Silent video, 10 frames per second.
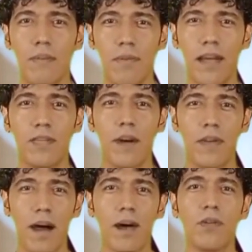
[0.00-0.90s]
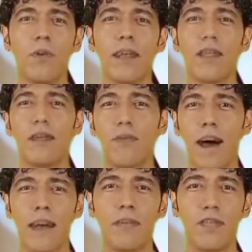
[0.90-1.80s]
These are the arteries and
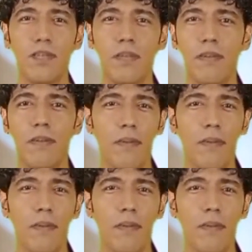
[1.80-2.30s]
veins.